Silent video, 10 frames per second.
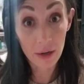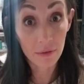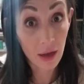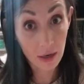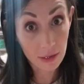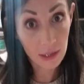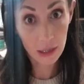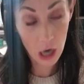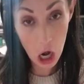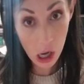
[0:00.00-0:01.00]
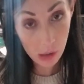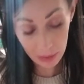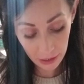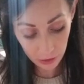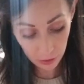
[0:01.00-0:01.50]
have accidentally got all my
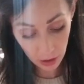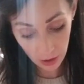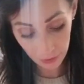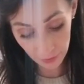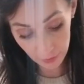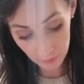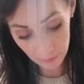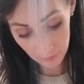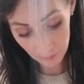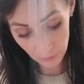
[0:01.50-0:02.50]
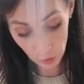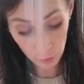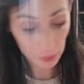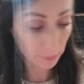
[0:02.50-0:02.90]
glue off. Nope.